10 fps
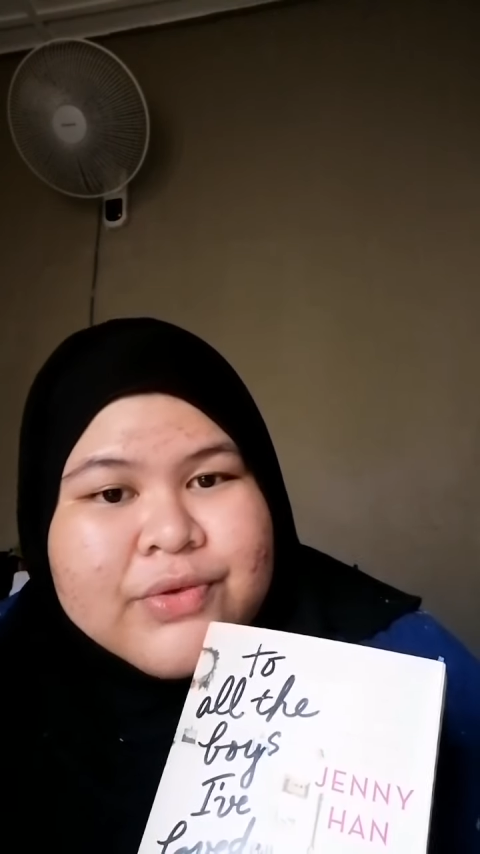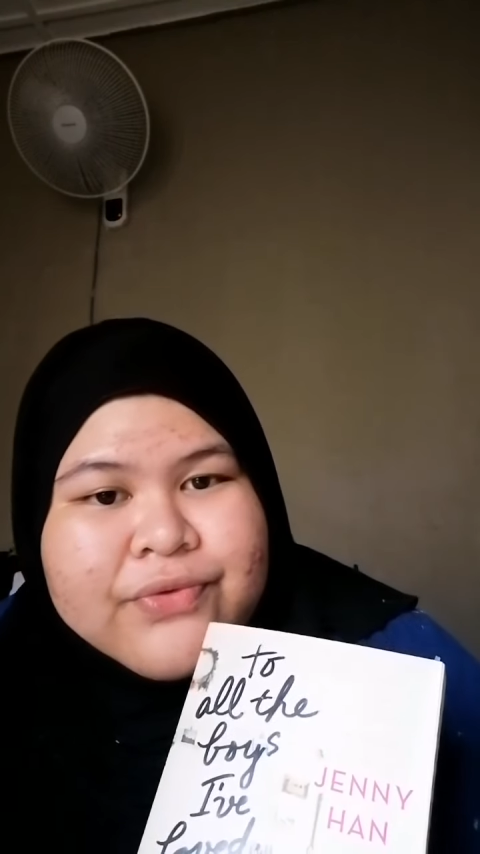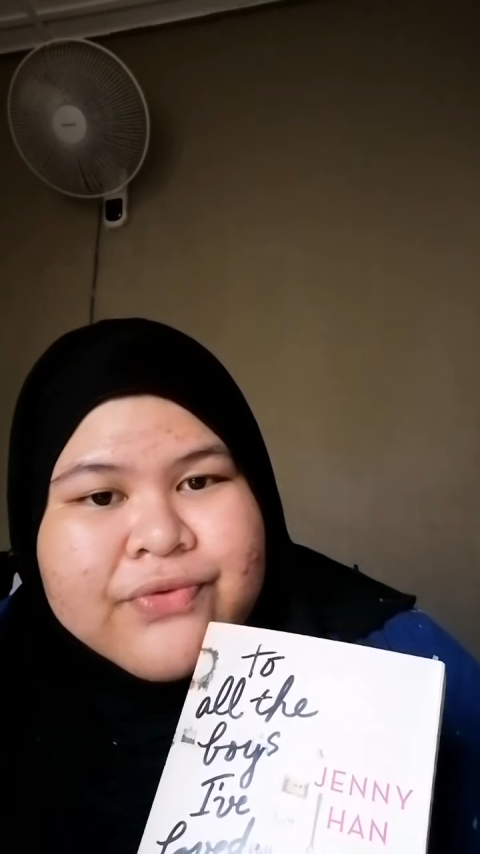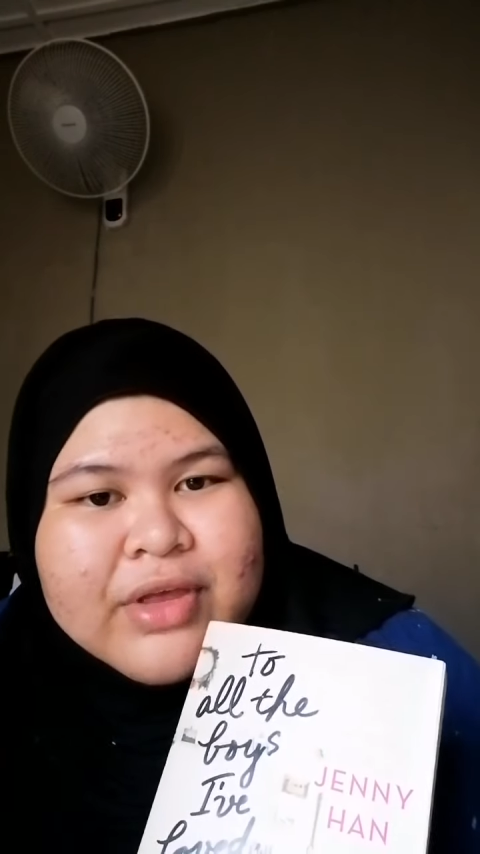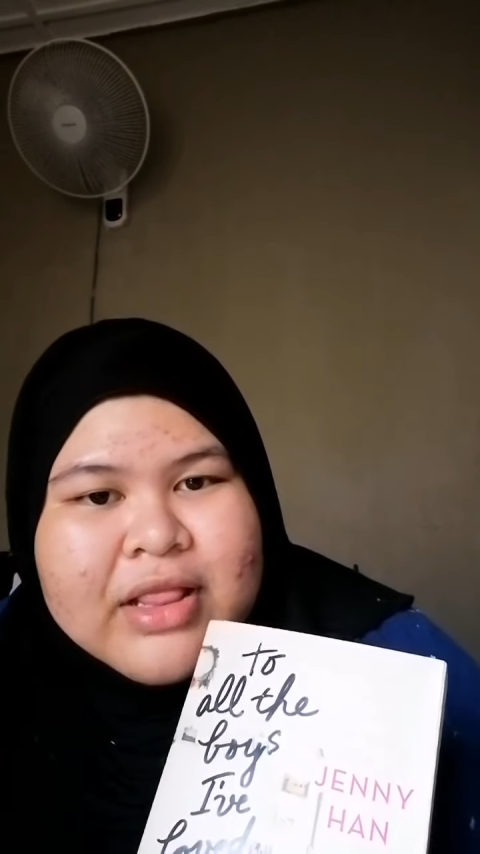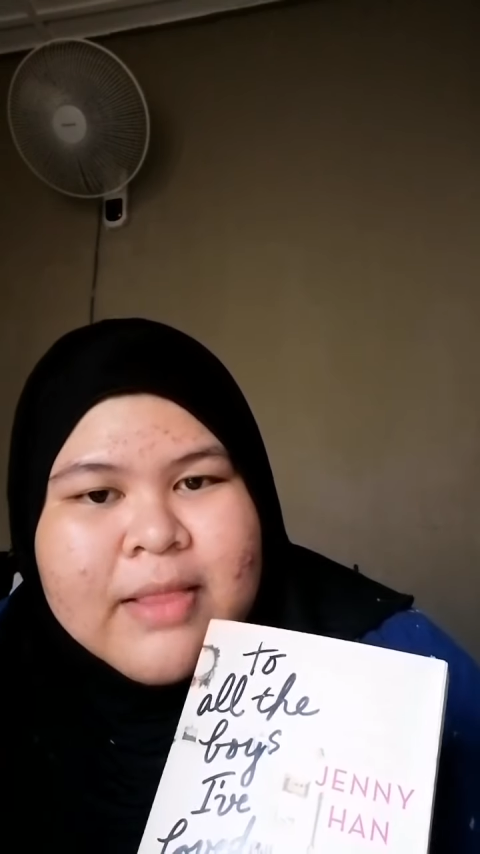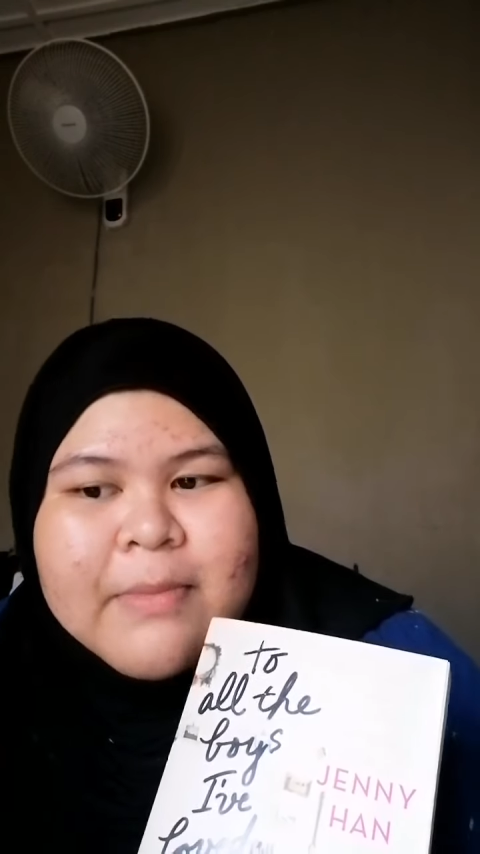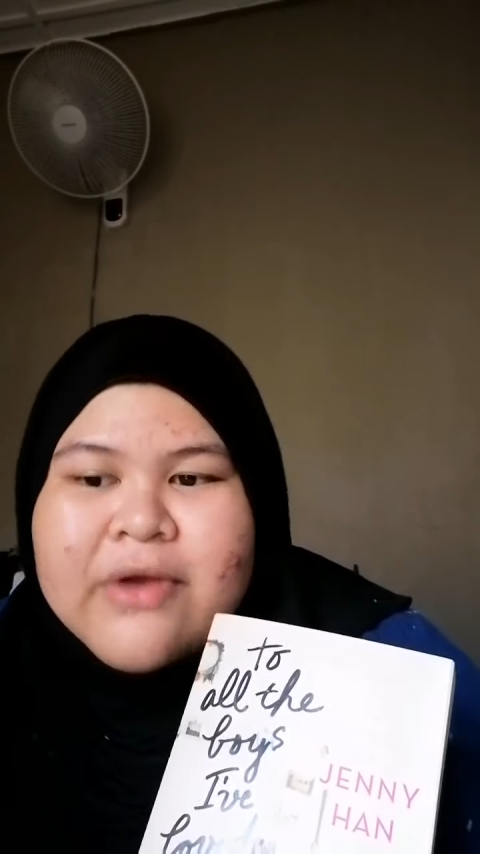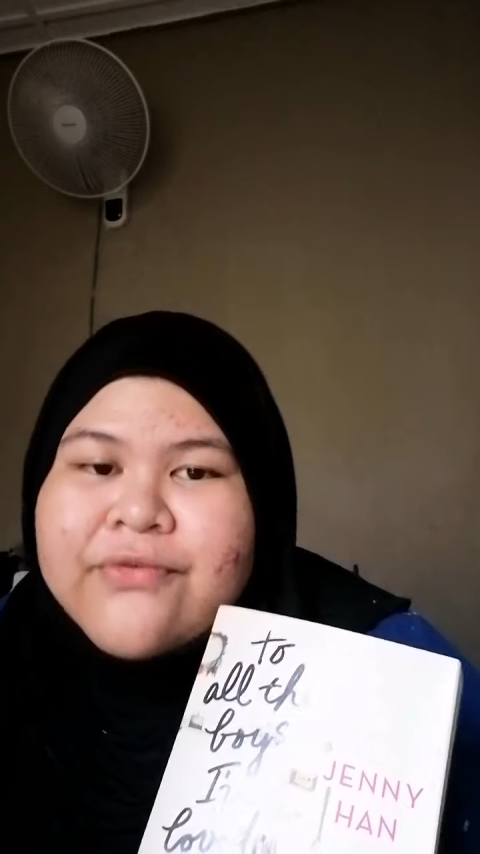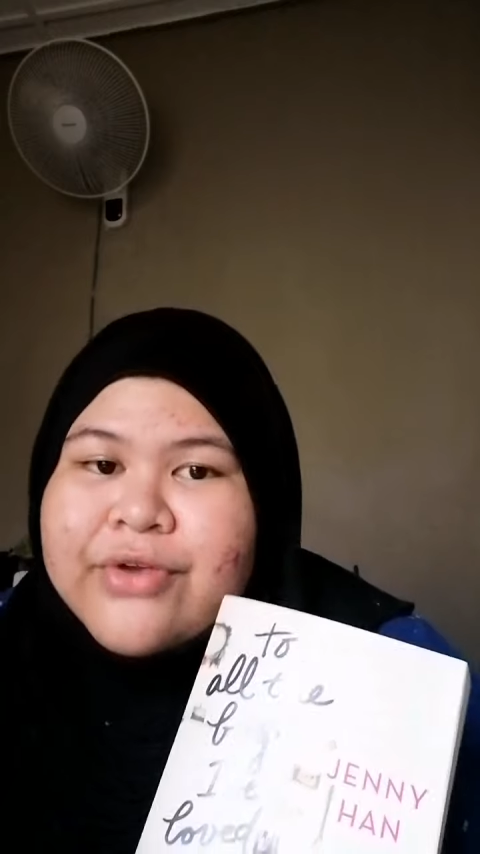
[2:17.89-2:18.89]
to fill
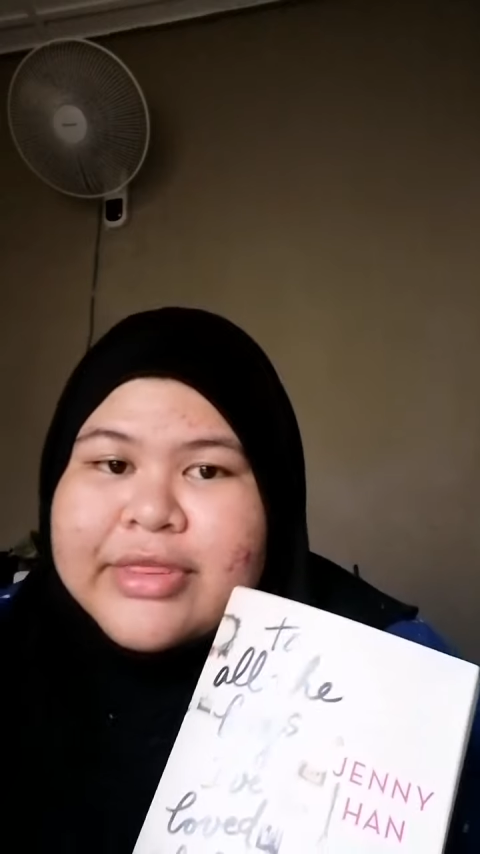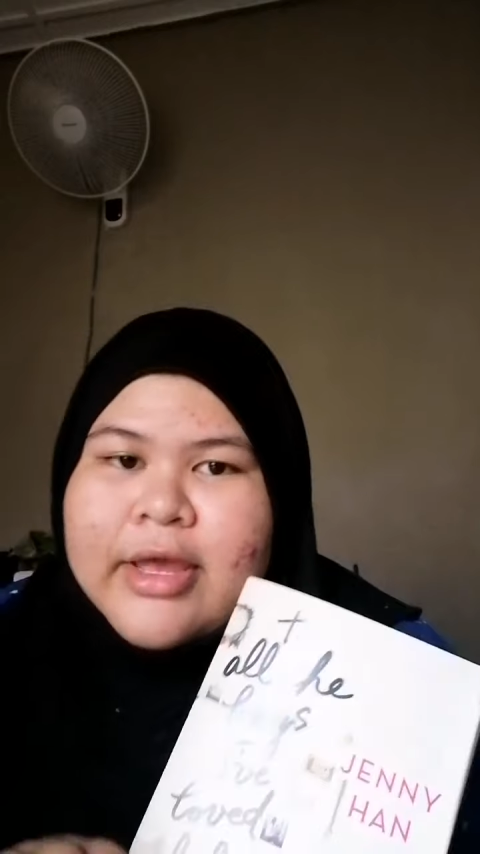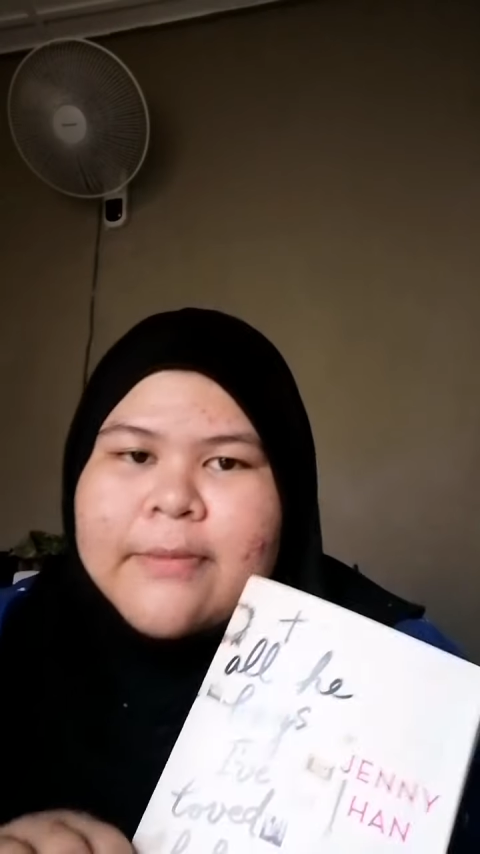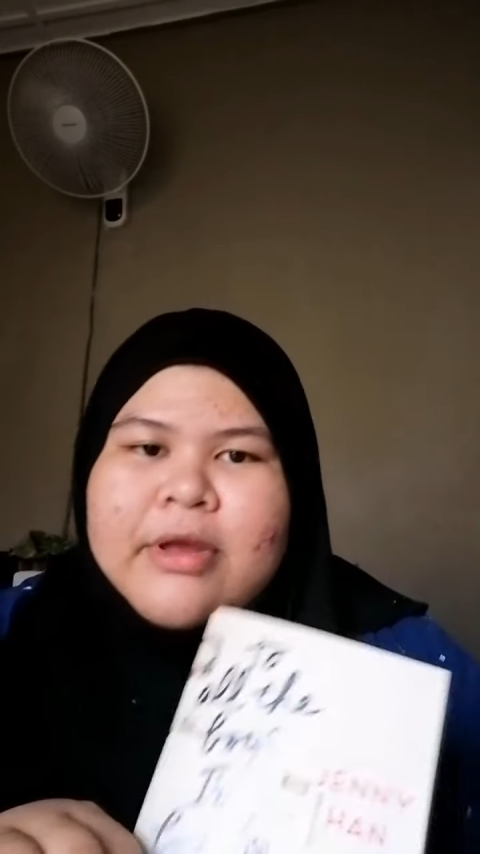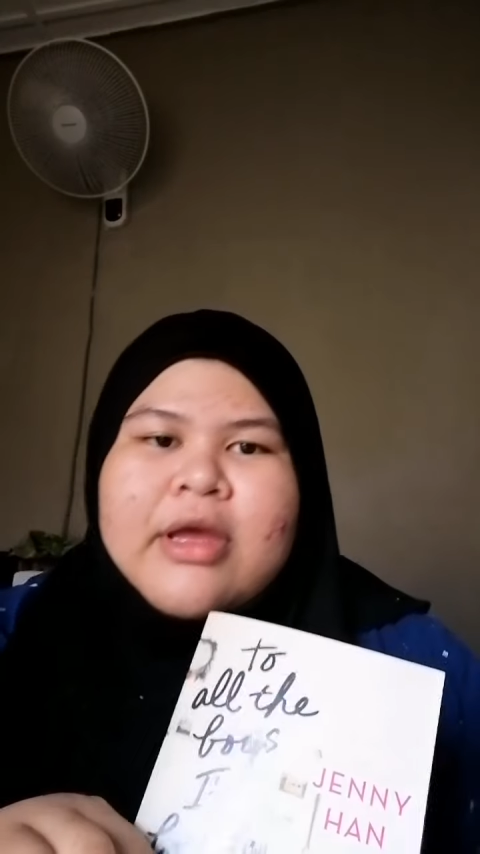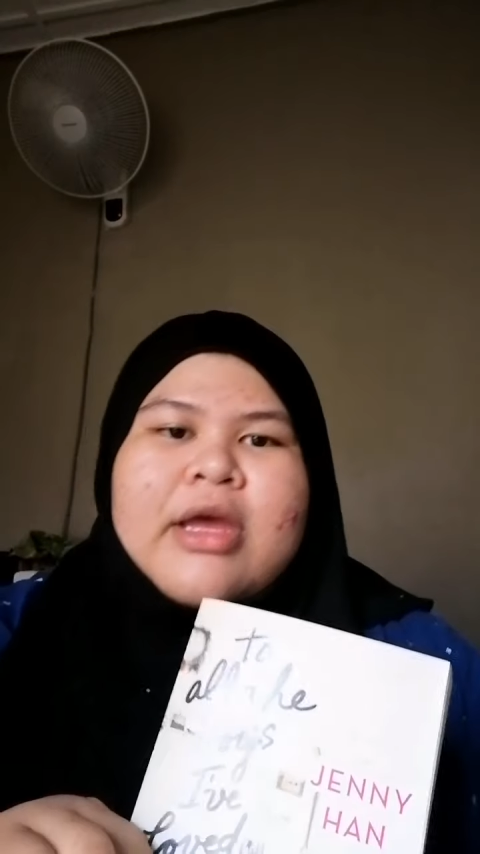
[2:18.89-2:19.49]
my free time,